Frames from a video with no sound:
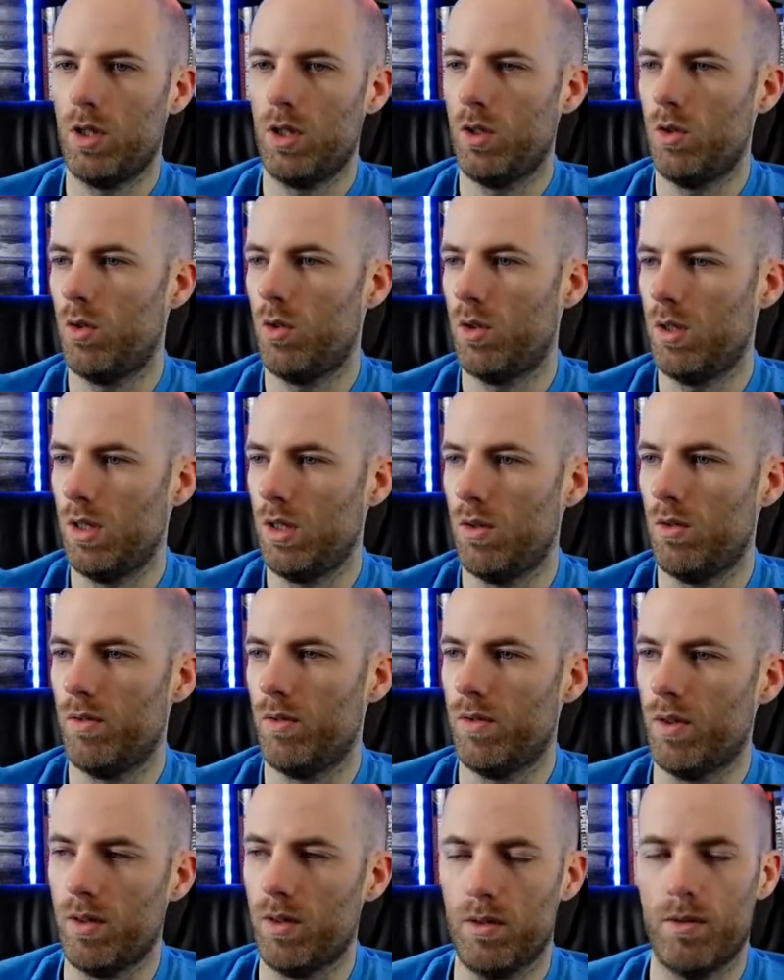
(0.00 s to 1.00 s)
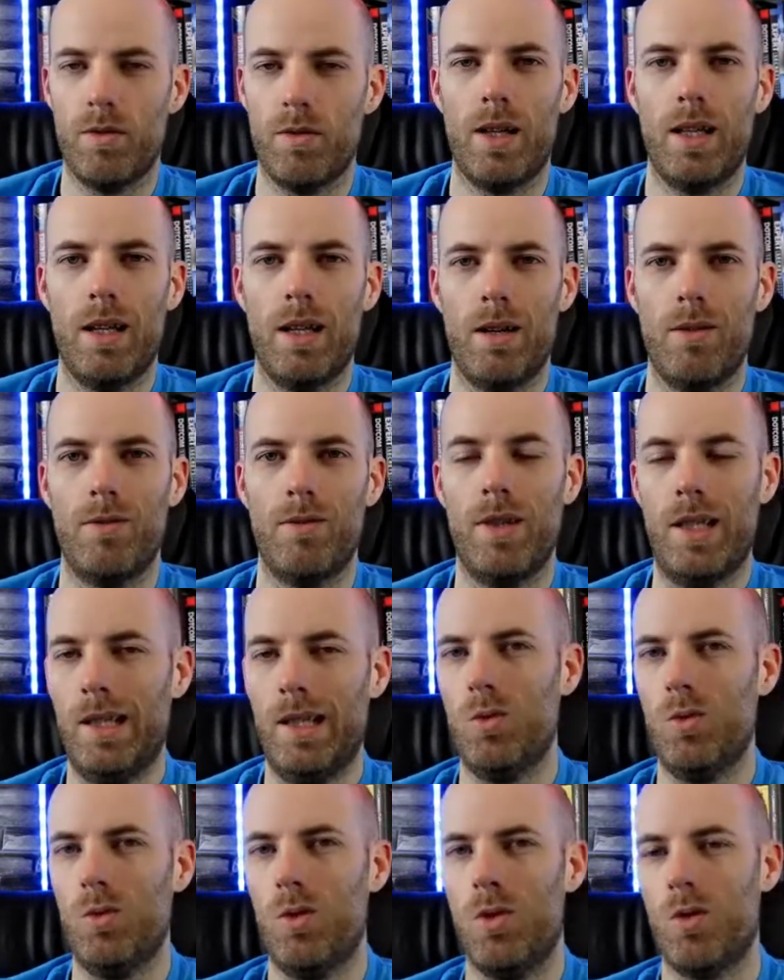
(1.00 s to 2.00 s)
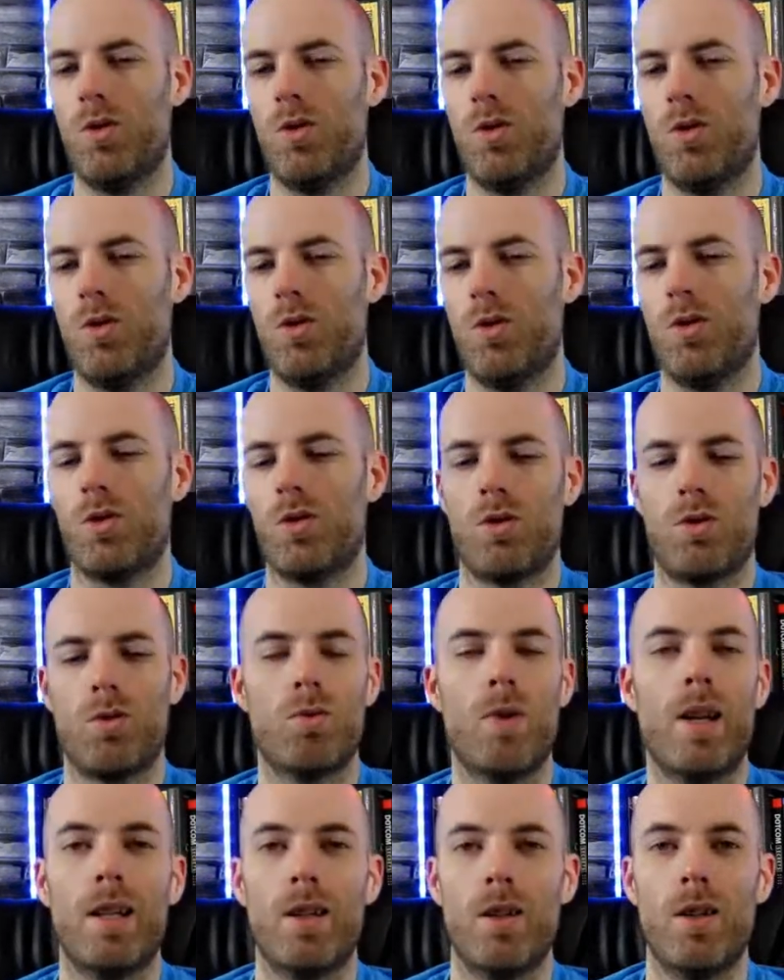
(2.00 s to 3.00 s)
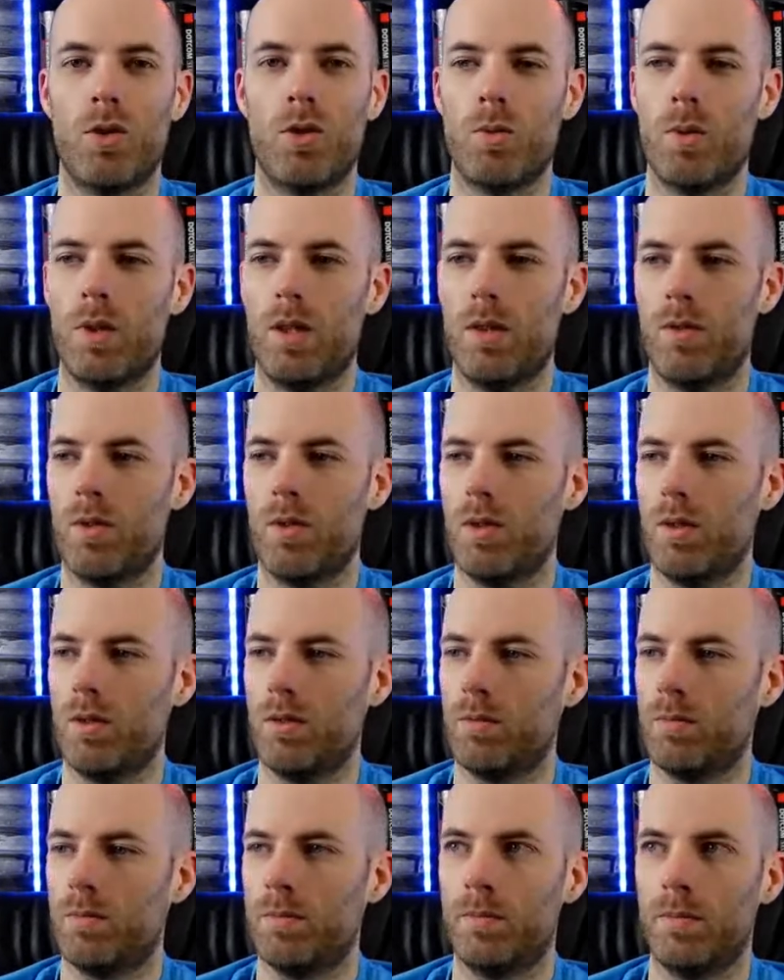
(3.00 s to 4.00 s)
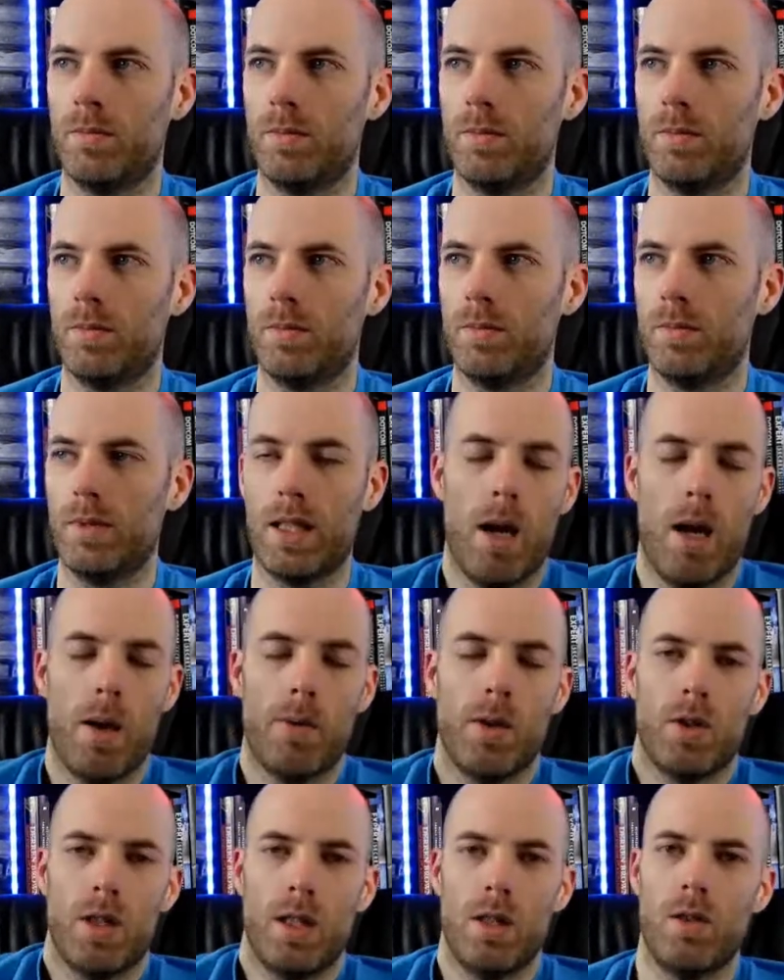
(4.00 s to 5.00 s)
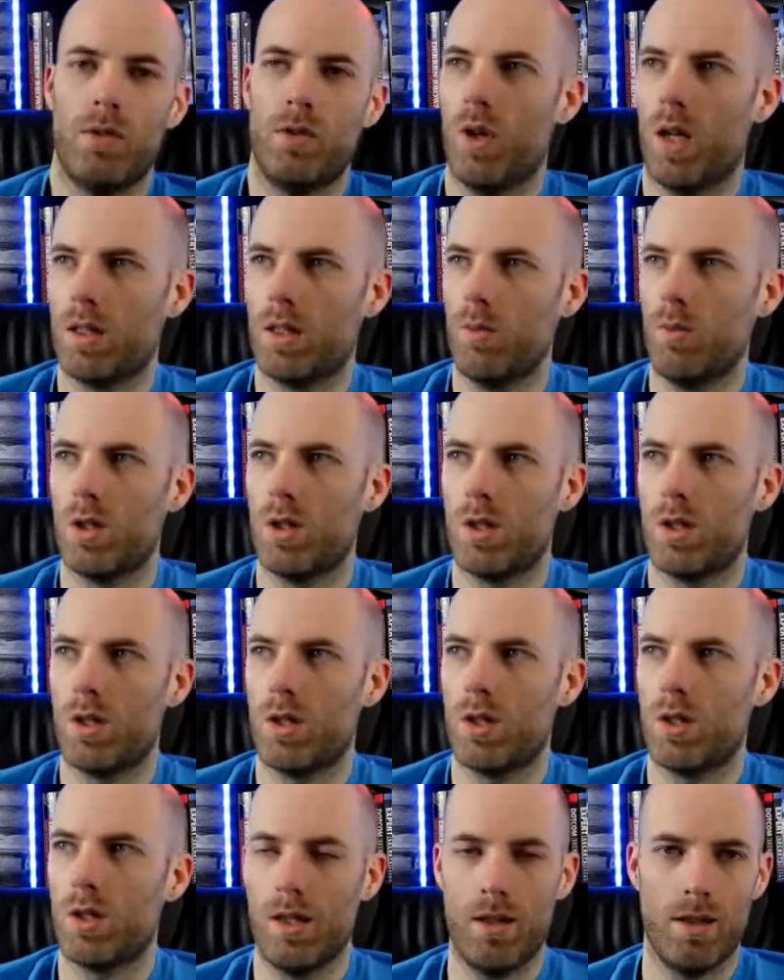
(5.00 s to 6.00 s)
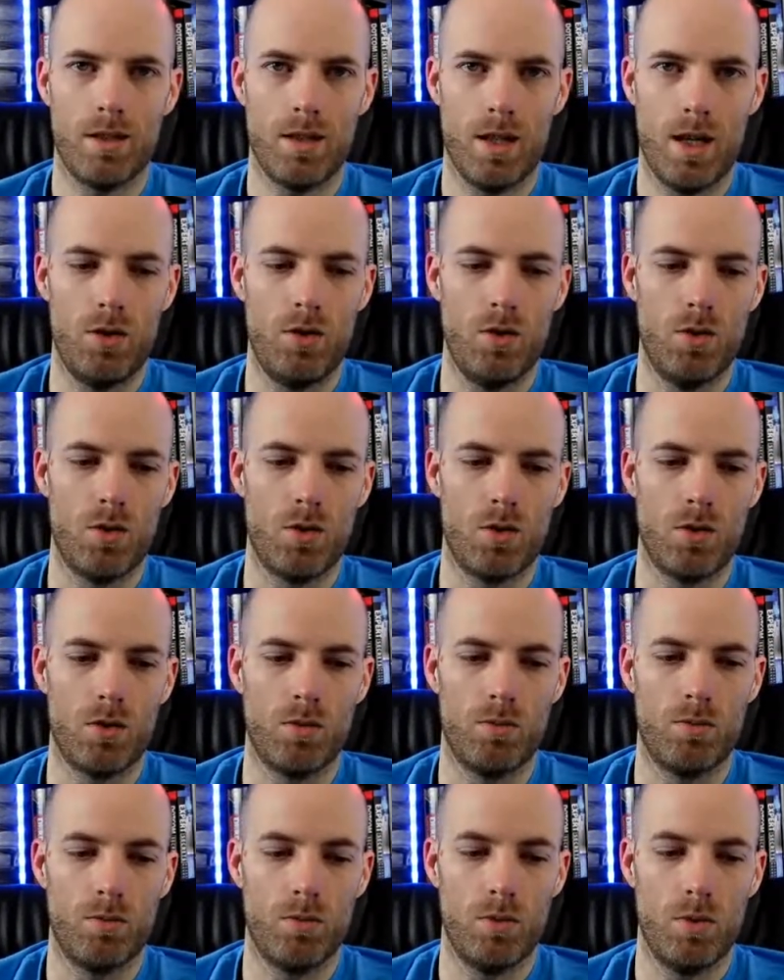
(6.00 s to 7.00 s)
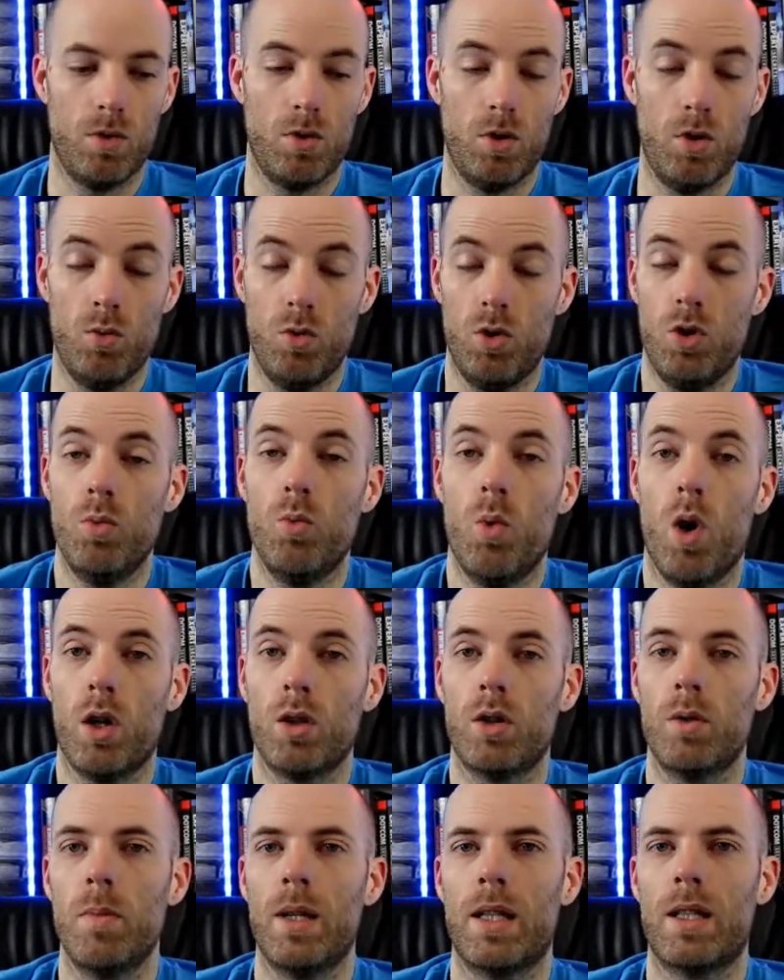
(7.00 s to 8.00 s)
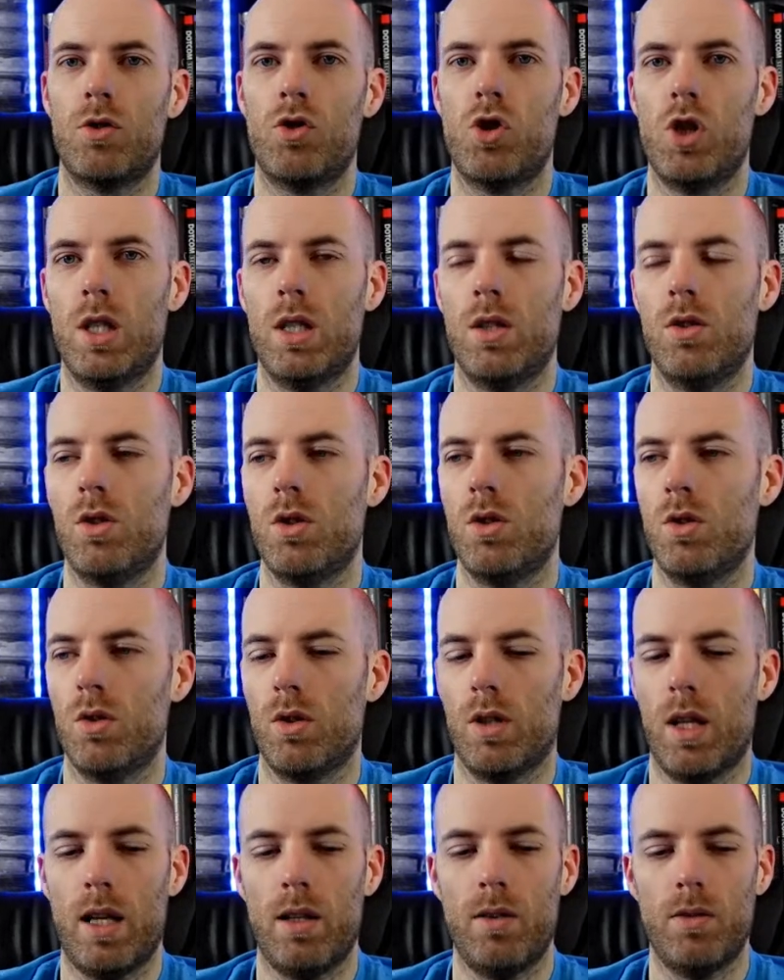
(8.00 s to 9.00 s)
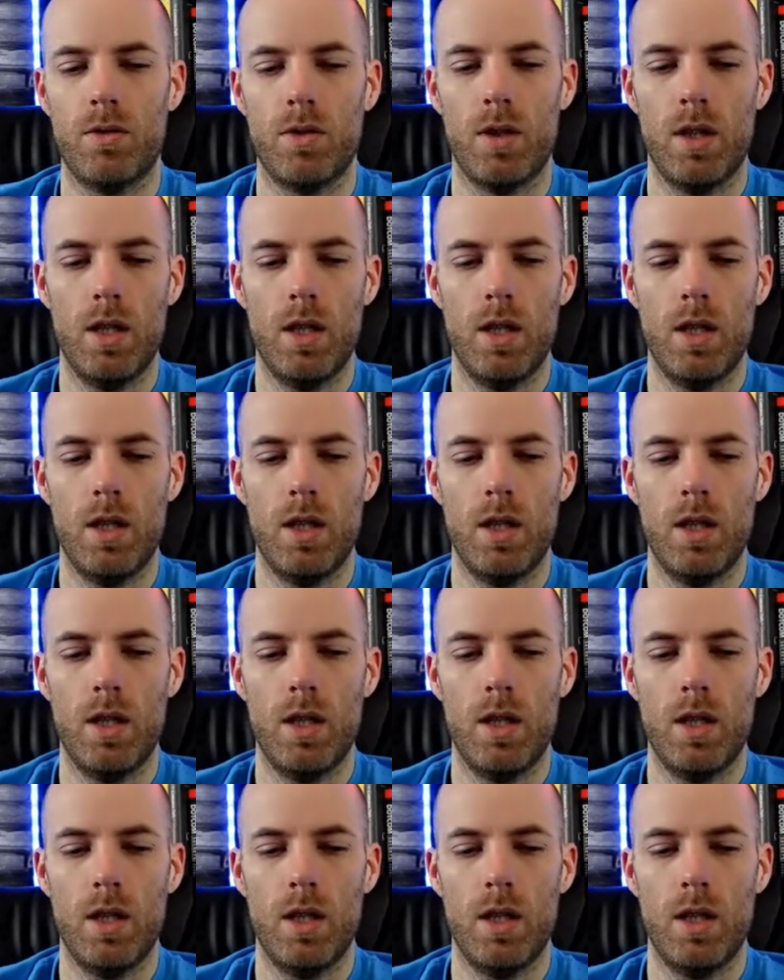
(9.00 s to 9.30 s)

You can do it either via a video or just write it out or whatever. And like I would love to hear if you're actually watching any of this and you want to make a change in your life,